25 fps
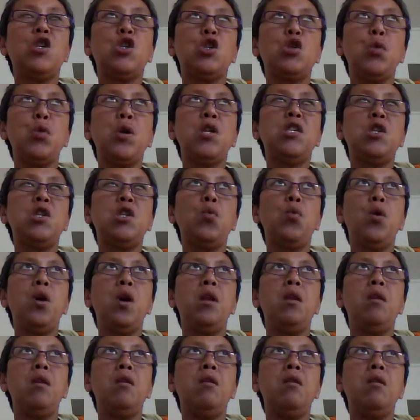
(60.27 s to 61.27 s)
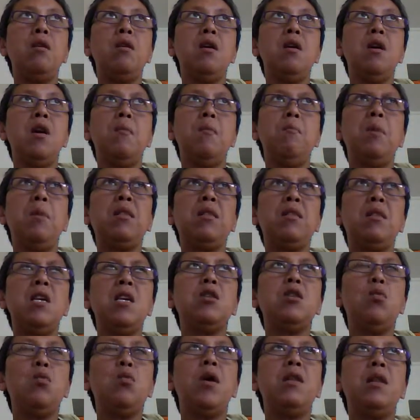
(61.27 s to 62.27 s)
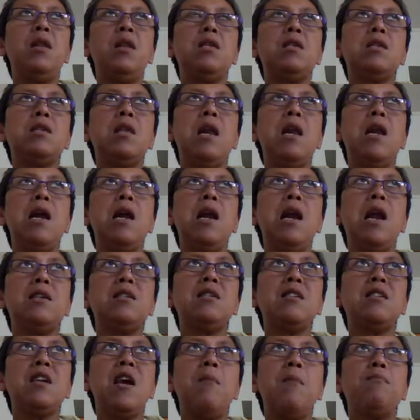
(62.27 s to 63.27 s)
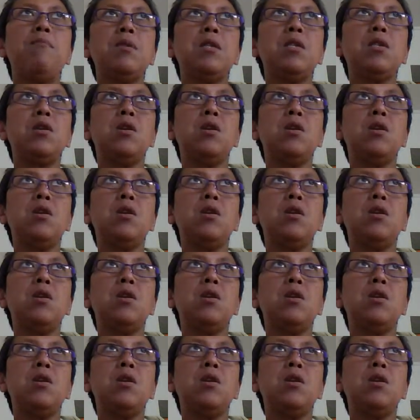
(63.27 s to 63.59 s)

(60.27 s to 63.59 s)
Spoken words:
age 21. But this the last